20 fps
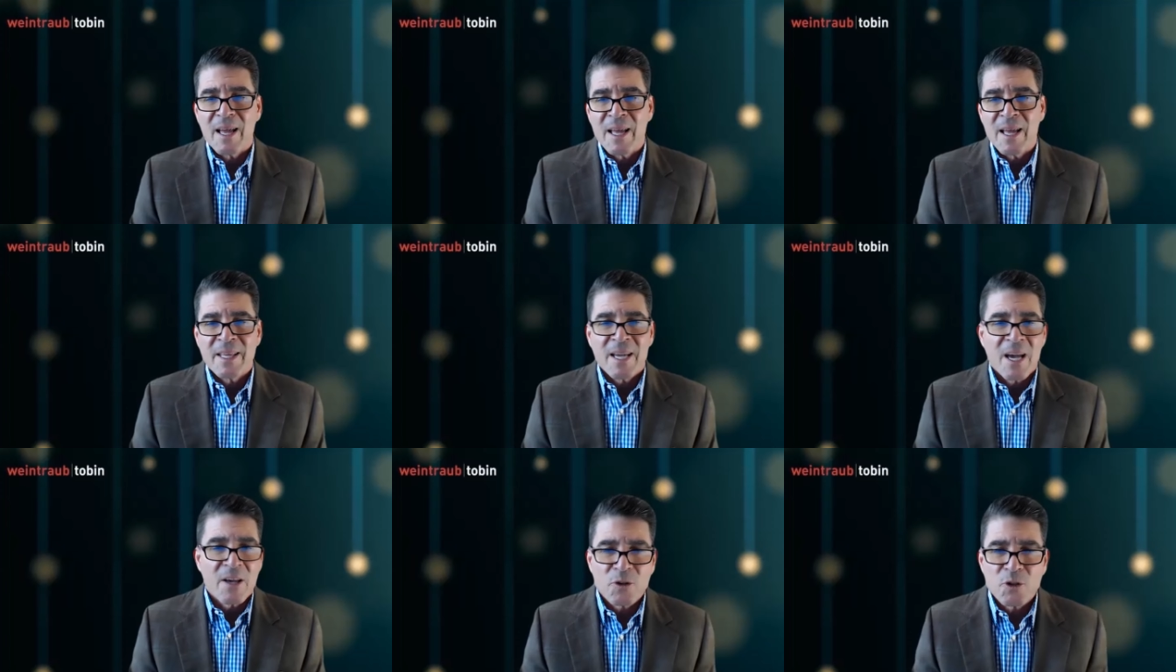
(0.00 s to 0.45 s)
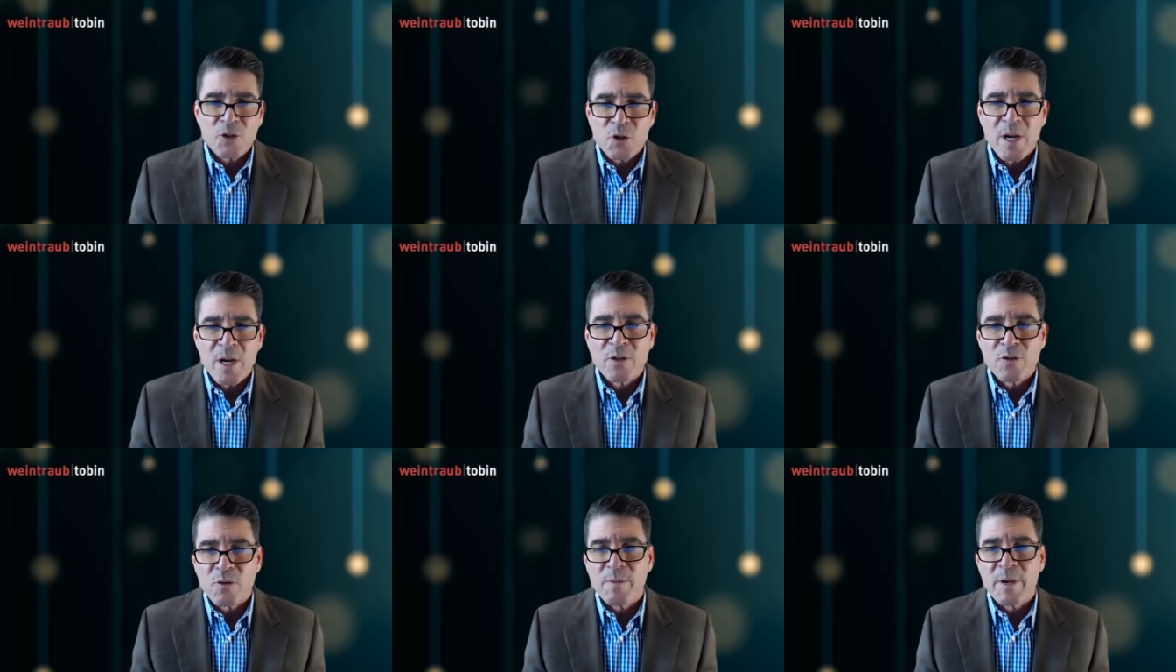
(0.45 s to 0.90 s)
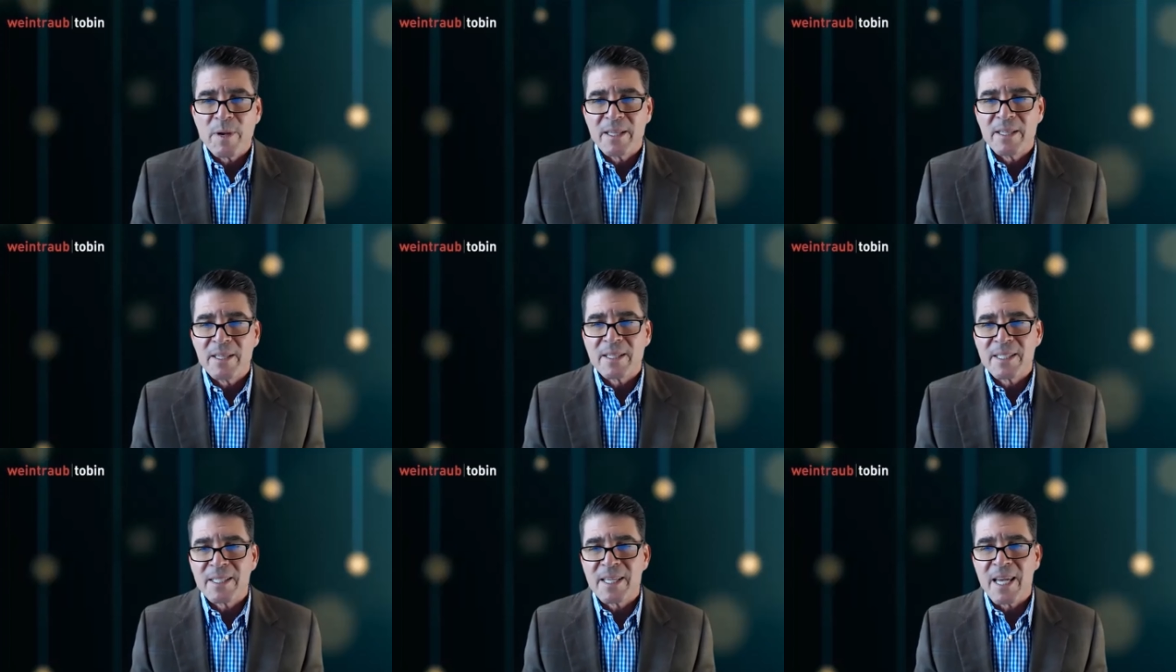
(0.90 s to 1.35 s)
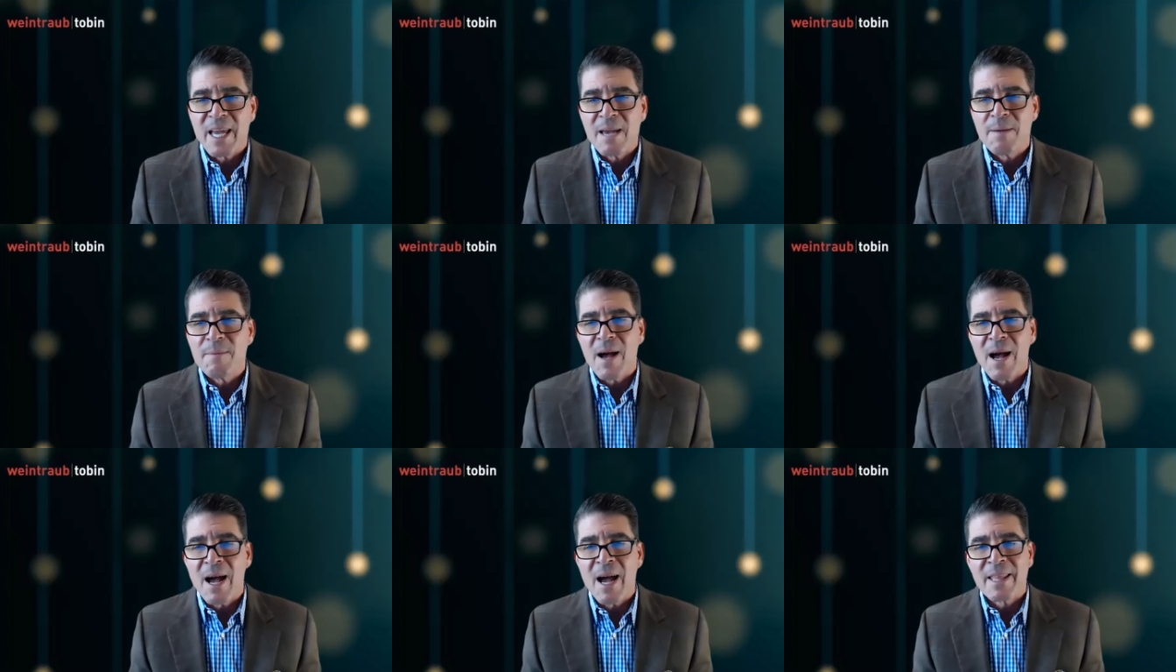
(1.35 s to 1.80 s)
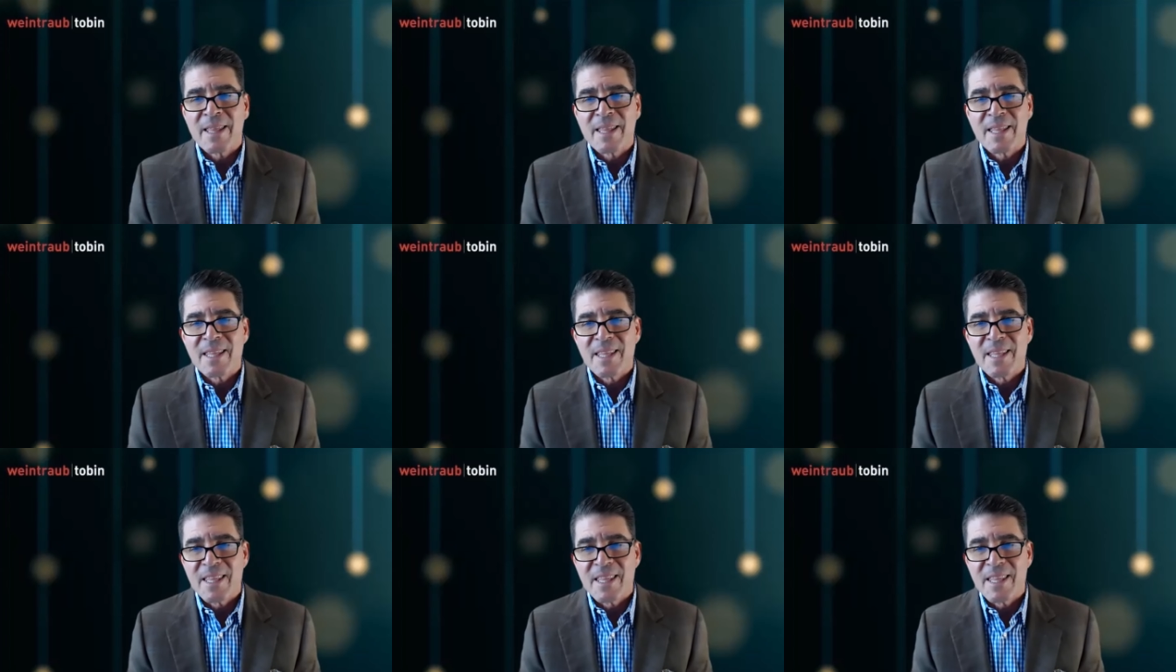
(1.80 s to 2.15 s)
and the other traits remained the same, I